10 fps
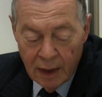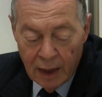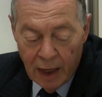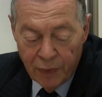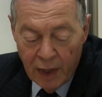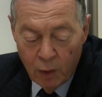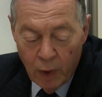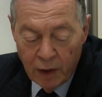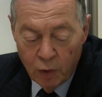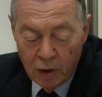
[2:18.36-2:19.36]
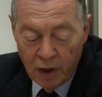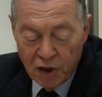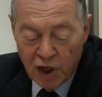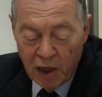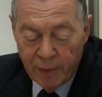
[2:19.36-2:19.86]
Uh, I think one could
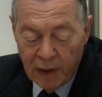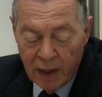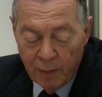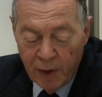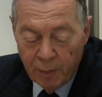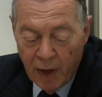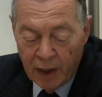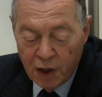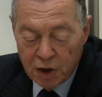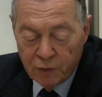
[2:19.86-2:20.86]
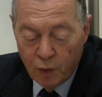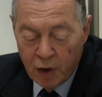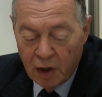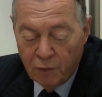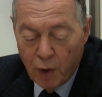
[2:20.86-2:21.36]
legitimately be punished
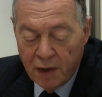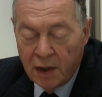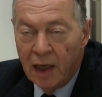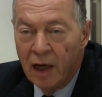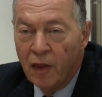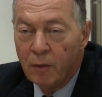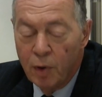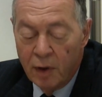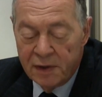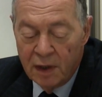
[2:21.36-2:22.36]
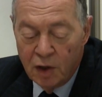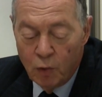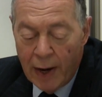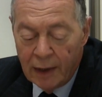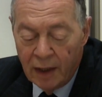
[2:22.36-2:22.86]
for confronting another person
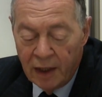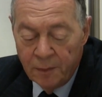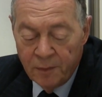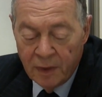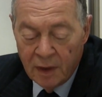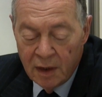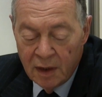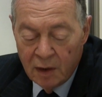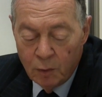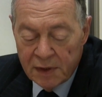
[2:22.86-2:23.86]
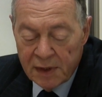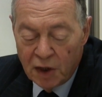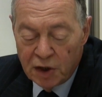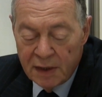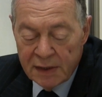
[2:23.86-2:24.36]
directly with
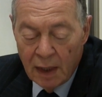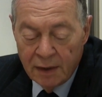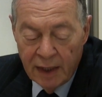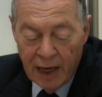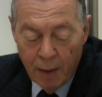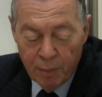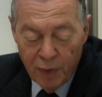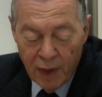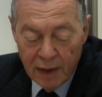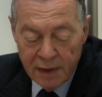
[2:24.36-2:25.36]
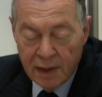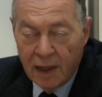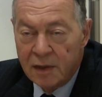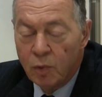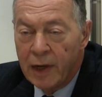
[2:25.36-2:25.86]
such insulting epithets
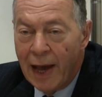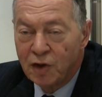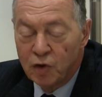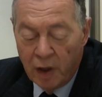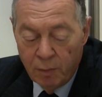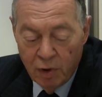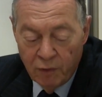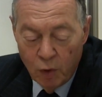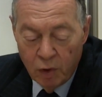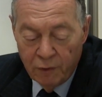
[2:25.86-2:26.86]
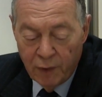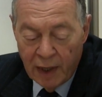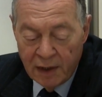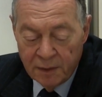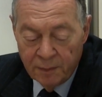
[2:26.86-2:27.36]
as would actually provoke a
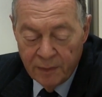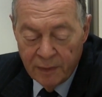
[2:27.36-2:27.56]
fight.